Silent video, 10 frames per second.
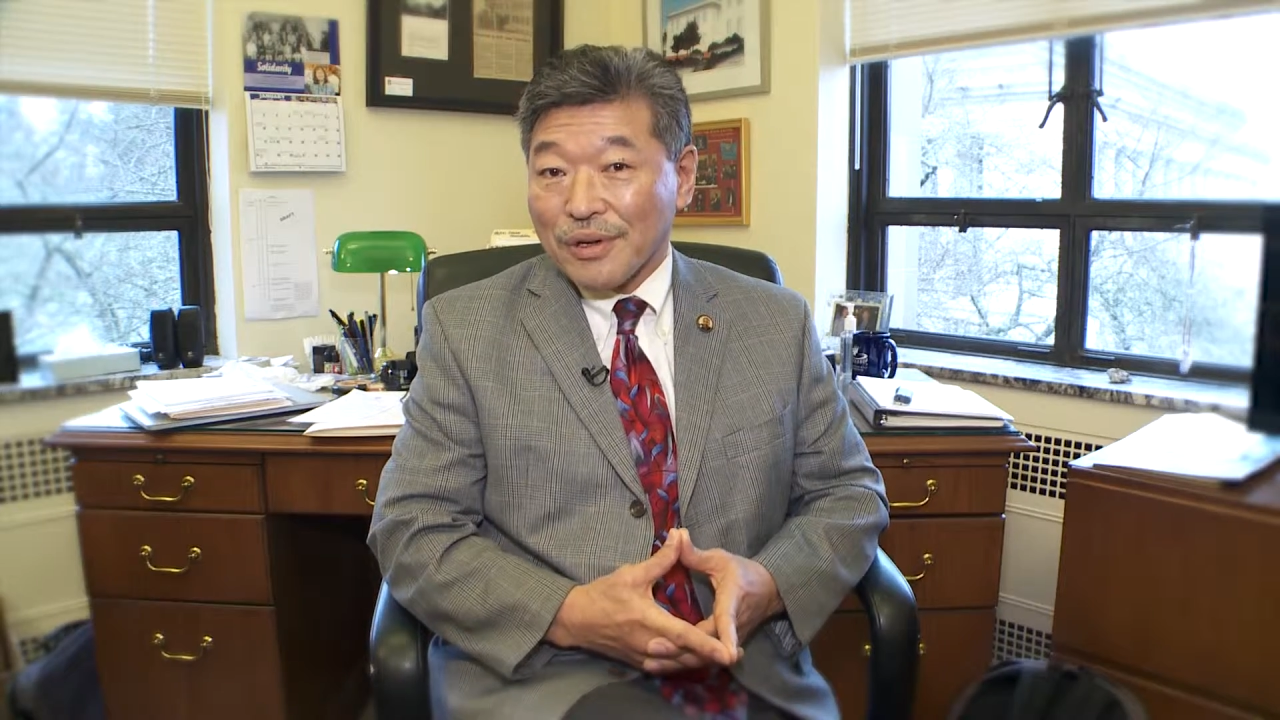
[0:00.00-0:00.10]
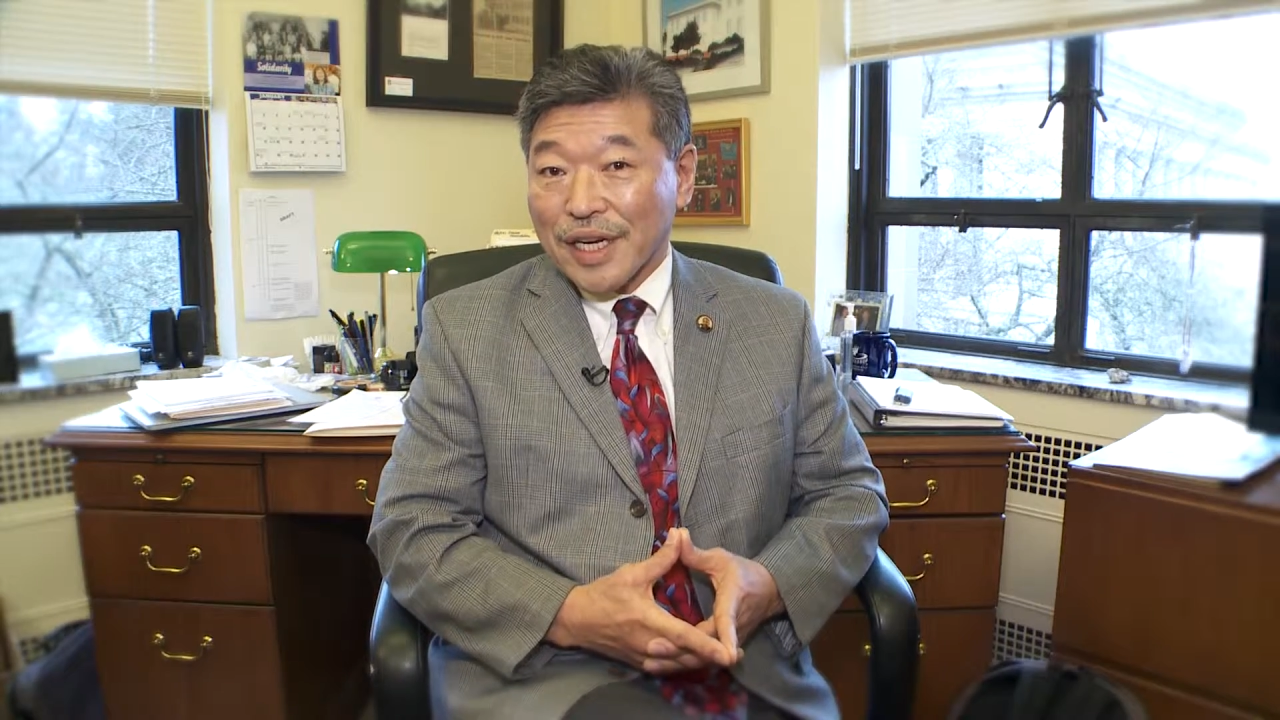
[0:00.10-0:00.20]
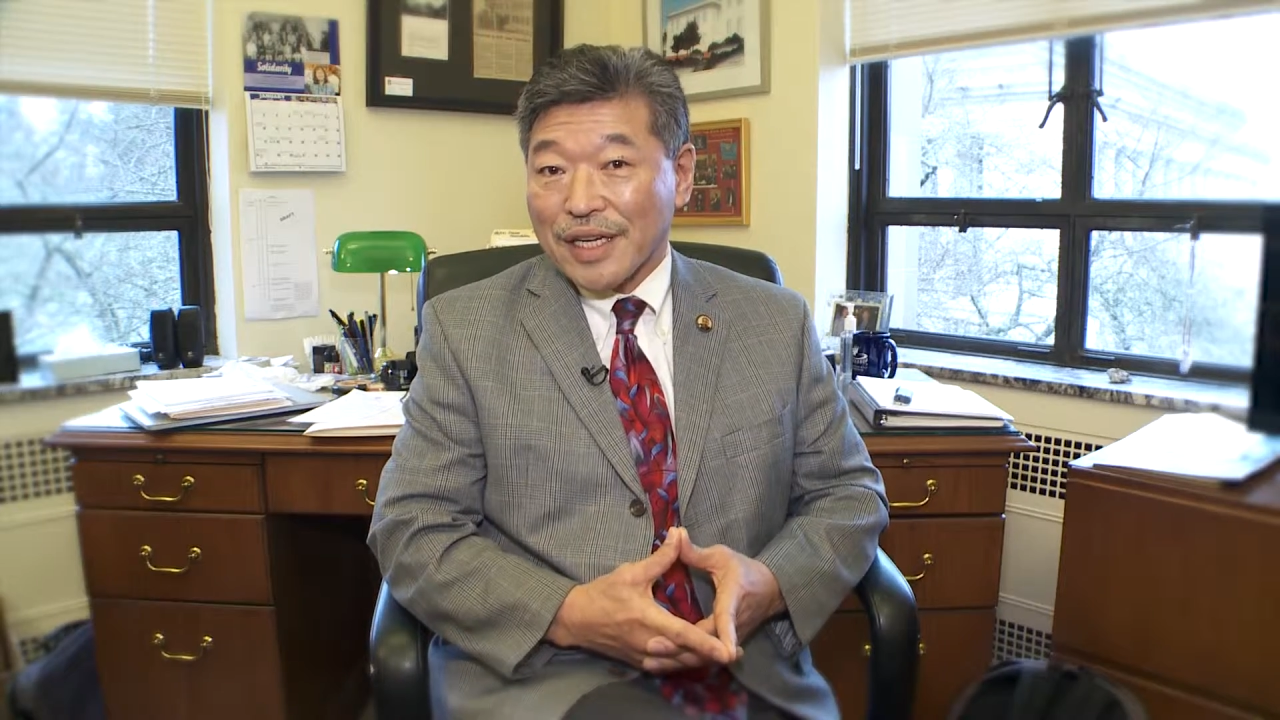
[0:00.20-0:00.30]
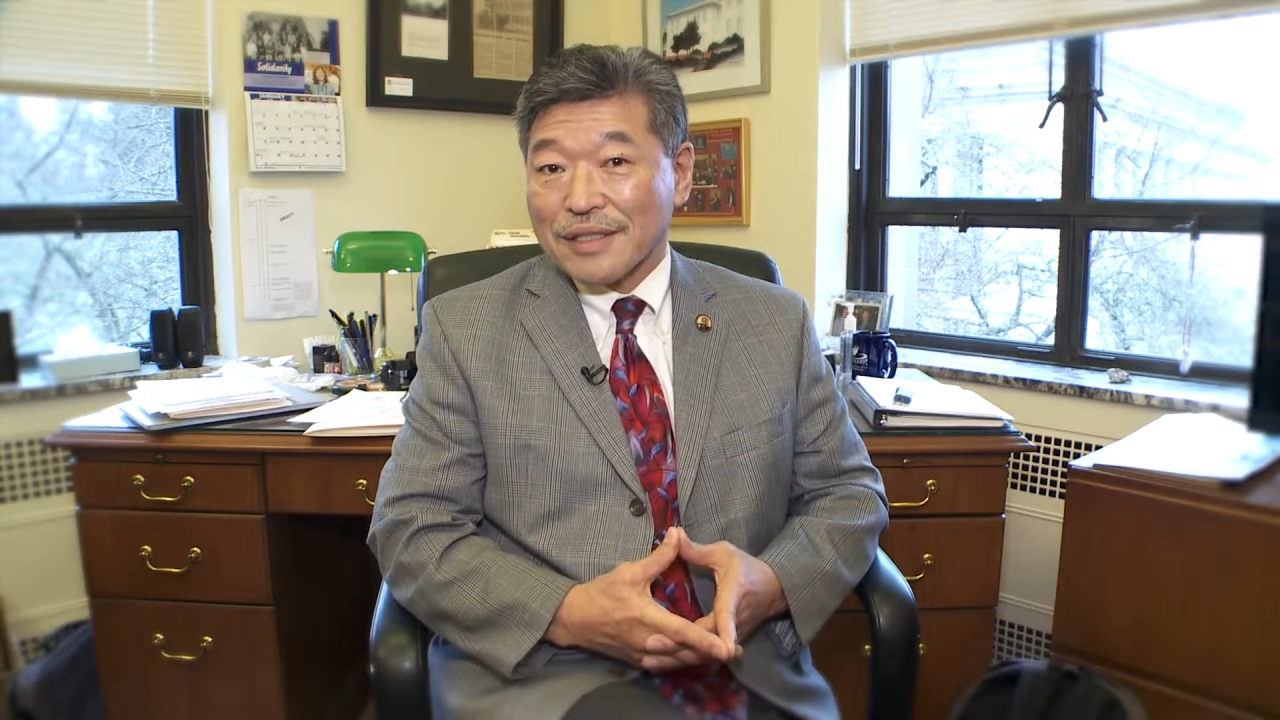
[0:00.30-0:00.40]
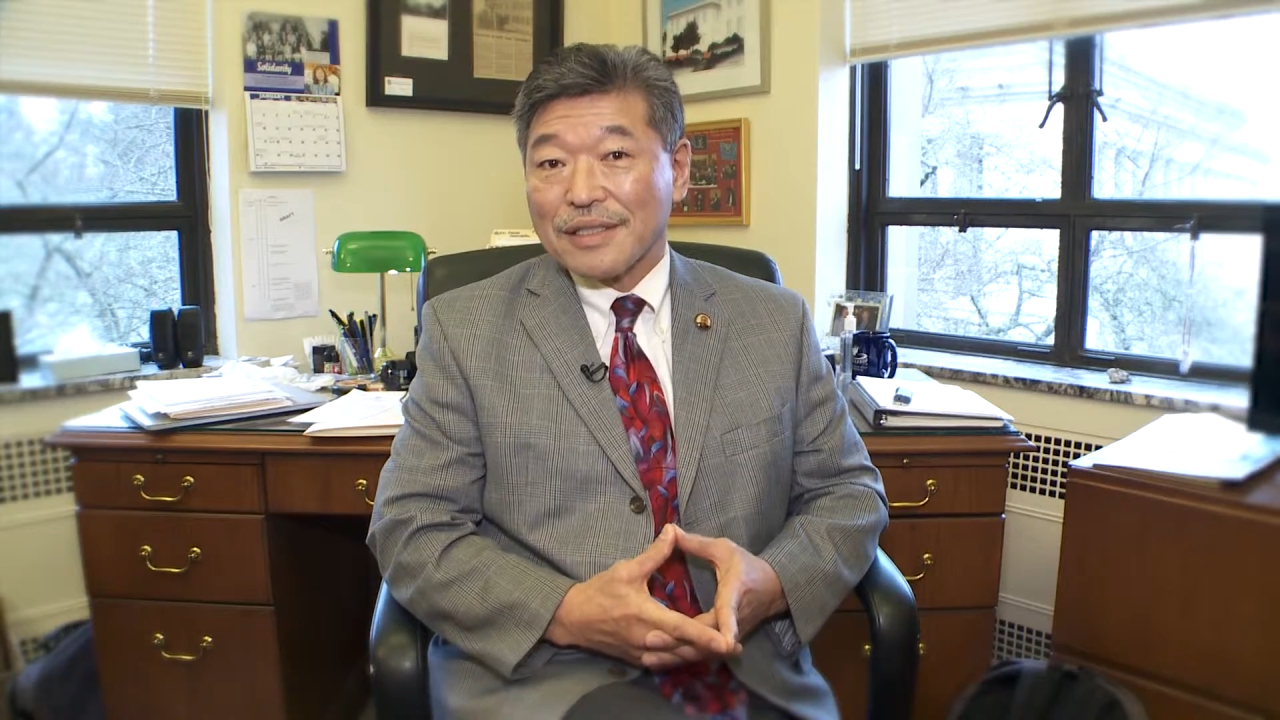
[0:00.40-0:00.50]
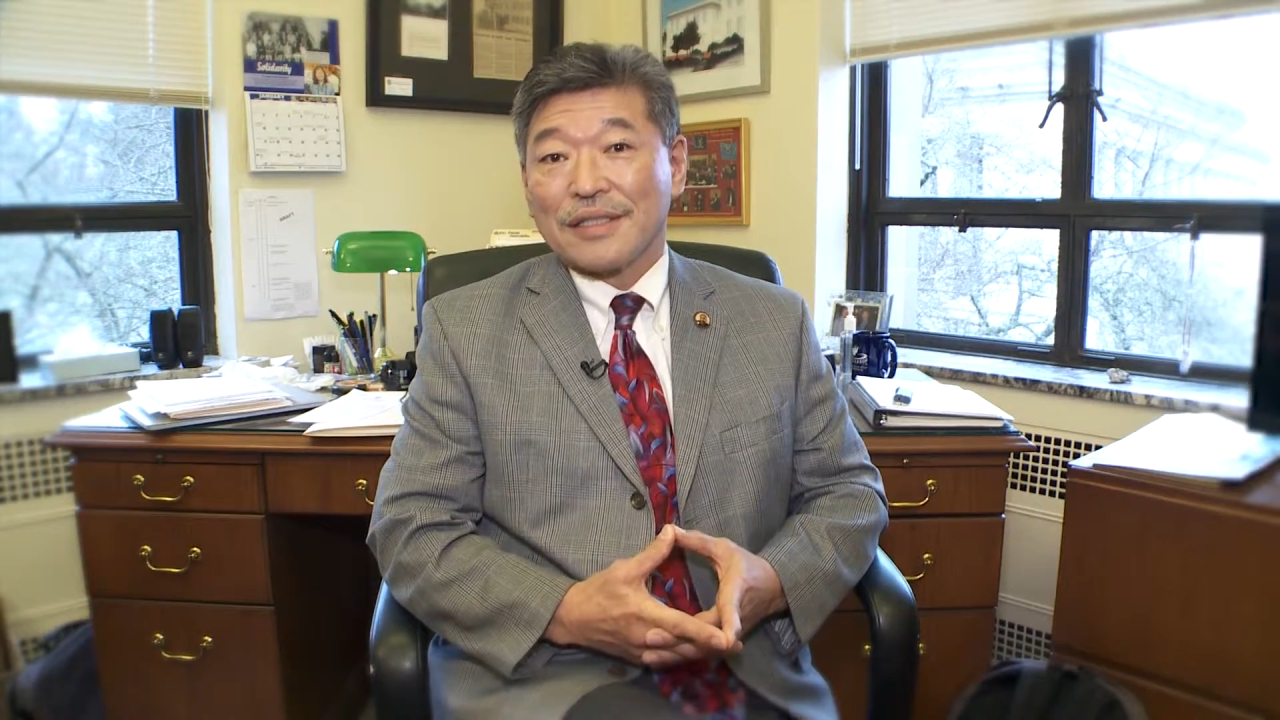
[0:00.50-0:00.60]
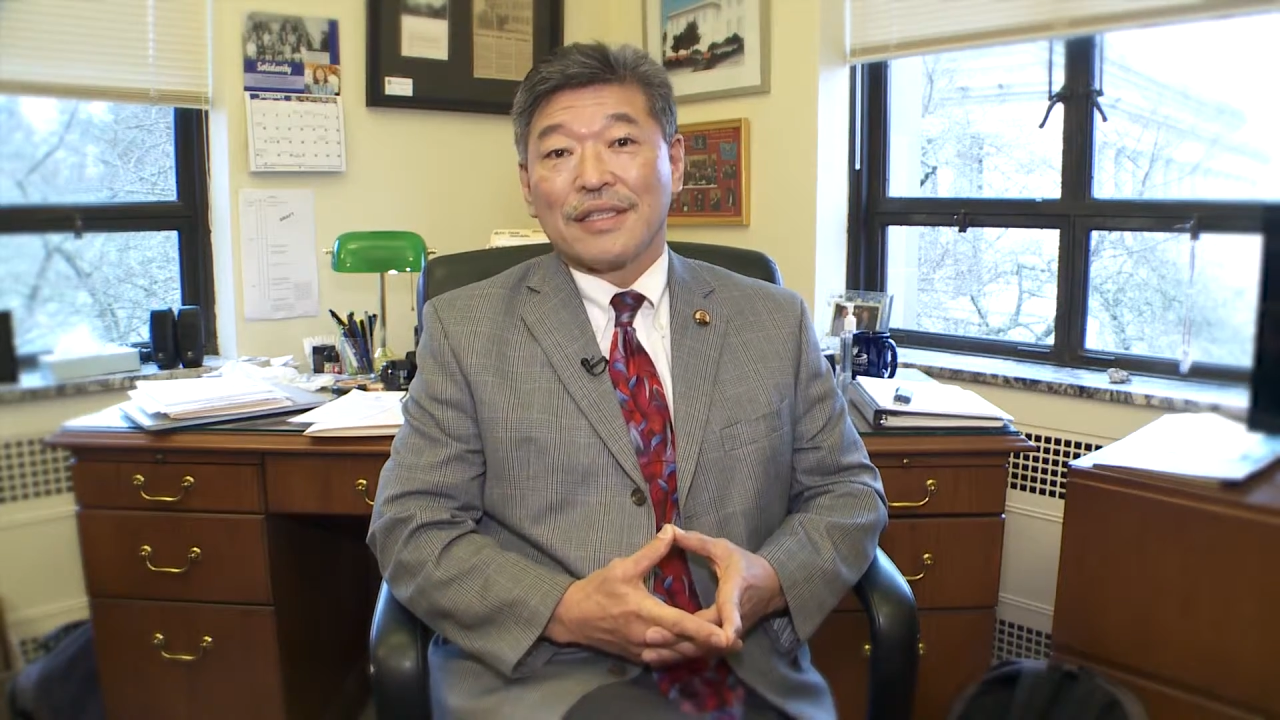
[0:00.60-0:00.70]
are at.